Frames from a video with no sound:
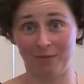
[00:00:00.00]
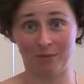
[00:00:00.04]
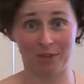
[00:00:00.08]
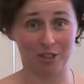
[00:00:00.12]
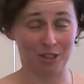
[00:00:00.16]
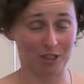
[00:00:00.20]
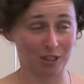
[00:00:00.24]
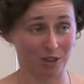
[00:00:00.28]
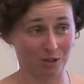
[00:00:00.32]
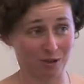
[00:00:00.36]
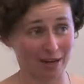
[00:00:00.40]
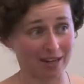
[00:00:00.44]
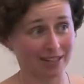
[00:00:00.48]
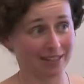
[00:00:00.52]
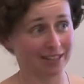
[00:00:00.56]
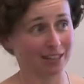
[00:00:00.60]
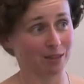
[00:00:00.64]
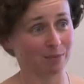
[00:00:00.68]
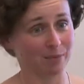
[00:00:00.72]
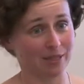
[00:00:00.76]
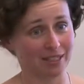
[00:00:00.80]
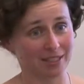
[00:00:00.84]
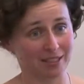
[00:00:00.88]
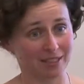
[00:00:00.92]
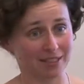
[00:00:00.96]
which is a great little
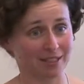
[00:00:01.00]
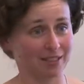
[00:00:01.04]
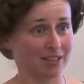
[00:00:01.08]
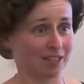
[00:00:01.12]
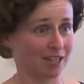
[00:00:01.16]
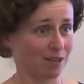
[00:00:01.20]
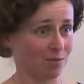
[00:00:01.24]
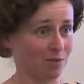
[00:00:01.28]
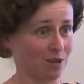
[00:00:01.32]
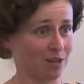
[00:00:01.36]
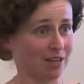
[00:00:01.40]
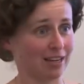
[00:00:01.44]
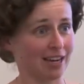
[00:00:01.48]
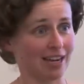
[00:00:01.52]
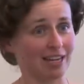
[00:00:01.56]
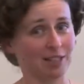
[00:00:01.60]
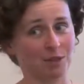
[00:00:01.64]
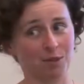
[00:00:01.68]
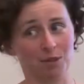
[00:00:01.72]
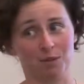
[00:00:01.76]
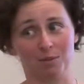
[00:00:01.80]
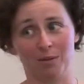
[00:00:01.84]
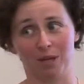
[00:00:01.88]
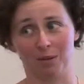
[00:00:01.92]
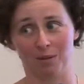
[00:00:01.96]
business that communicates
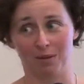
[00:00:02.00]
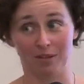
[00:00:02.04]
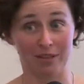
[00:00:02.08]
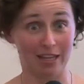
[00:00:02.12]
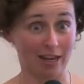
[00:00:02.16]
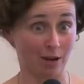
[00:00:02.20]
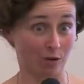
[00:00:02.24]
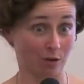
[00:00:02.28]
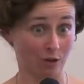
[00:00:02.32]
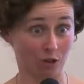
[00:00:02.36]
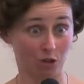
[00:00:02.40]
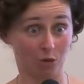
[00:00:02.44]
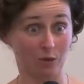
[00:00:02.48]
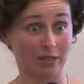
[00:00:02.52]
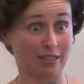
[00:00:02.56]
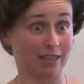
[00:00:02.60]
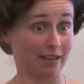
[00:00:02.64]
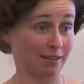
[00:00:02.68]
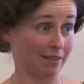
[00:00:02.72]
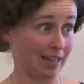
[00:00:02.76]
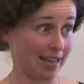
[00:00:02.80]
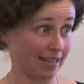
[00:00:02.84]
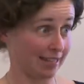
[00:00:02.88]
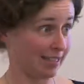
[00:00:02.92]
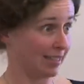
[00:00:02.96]
with Melbourne, they're on Twitter.
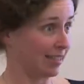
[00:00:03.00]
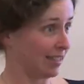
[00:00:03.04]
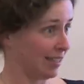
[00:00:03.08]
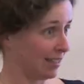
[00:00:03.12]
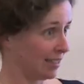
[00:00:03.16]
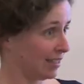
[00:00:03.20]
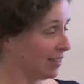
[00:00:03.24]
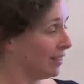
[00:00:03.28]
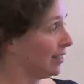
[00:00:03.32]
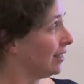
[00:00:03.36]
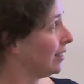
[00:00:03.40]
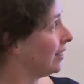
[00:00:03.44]
That's it.